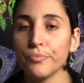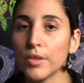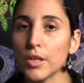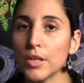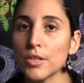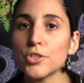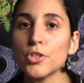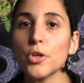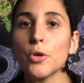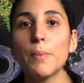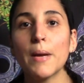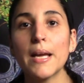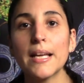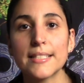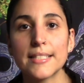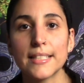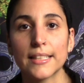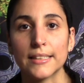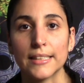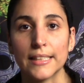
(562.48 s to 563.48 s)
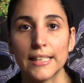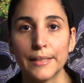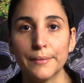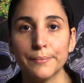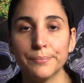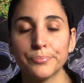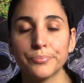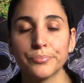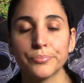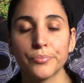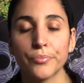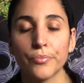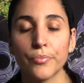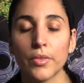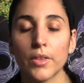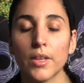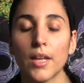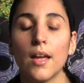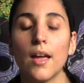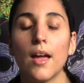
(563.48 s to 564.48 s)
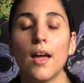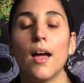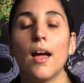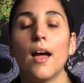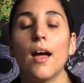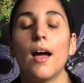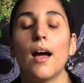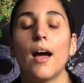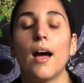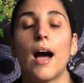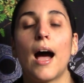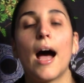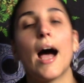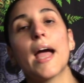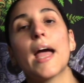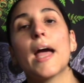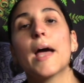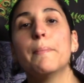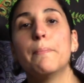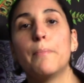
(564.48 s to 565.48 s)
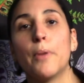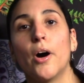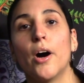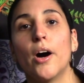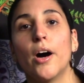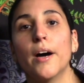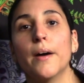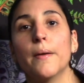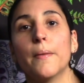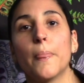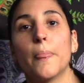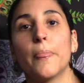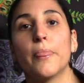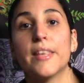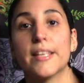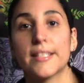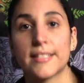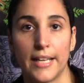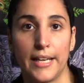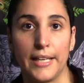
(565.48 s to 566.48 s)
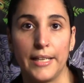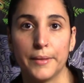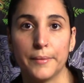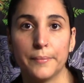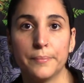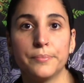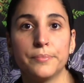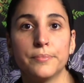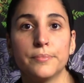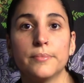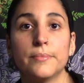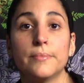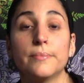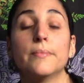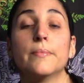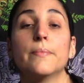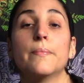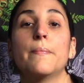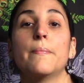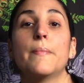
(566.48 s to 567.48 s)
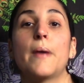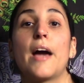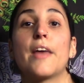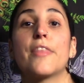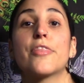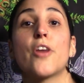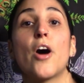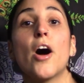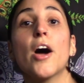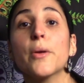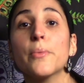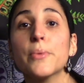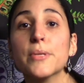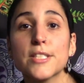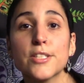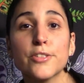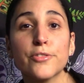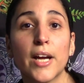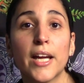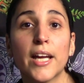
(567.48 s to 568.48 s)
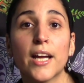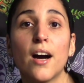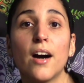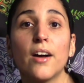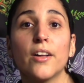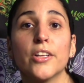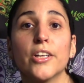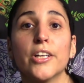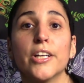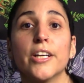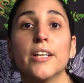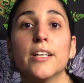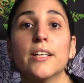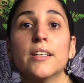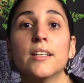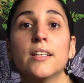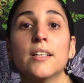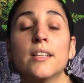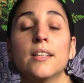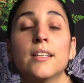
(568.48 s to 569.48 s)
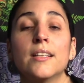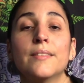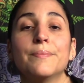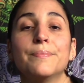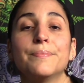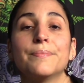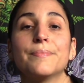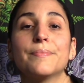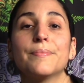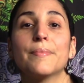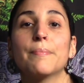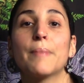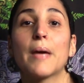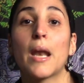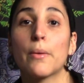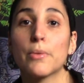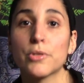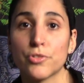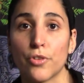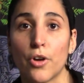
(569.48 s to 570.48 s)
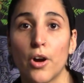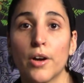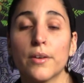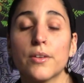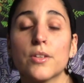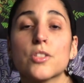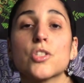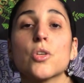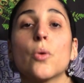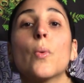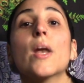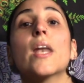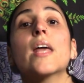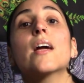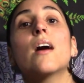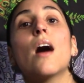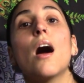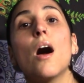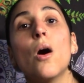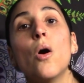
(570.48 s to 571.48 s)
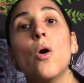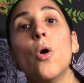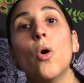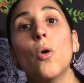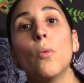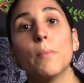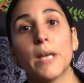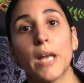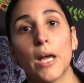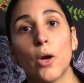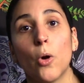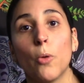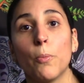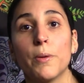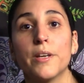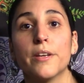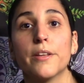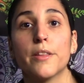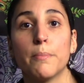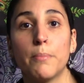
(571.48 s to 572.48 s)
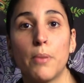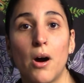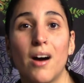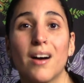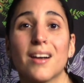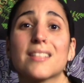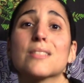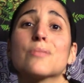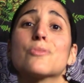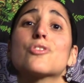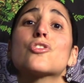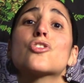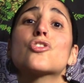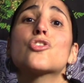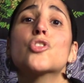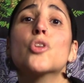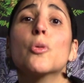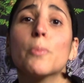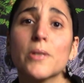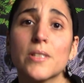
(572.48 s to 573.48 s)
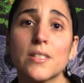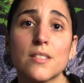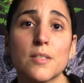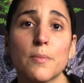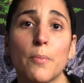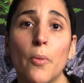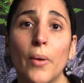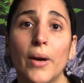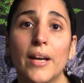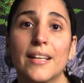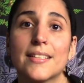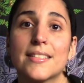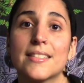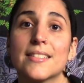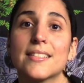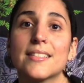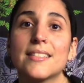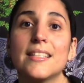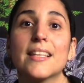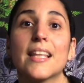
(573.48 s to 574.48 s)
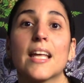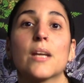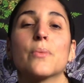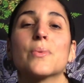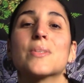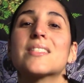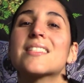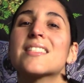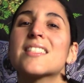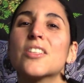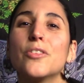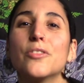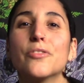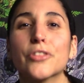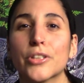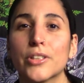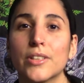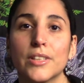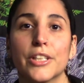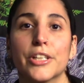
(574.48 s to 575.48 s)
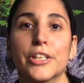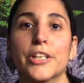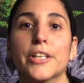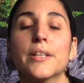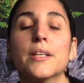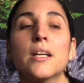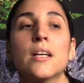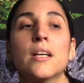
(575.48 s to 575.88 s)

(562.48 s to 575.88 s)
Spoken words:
So basically, I had bought this item. I thought it was the right color, but I was wrong. So when I got home and I opened the box, I was super disappointed to see that it was silver glitter.